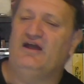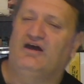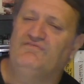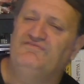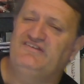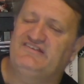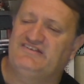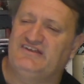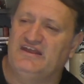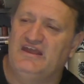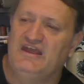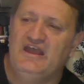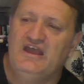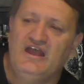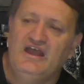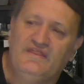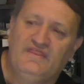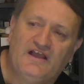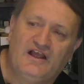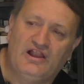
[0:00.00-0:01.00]
Obviously,
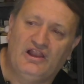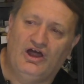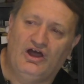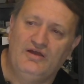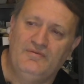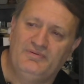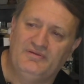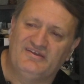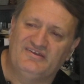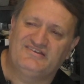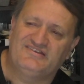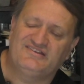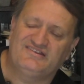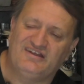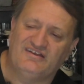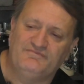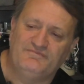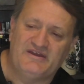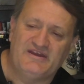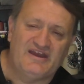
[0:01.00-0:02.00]
the globalists
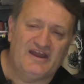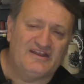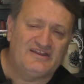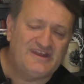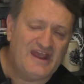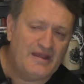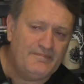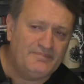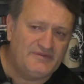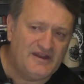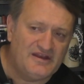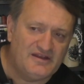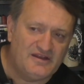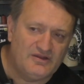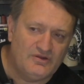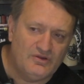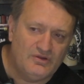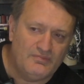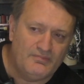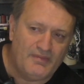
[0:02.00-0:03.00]
have been attempting
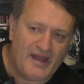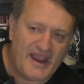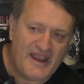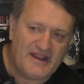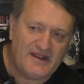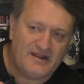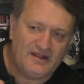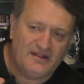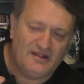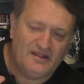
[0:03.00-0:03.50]
to make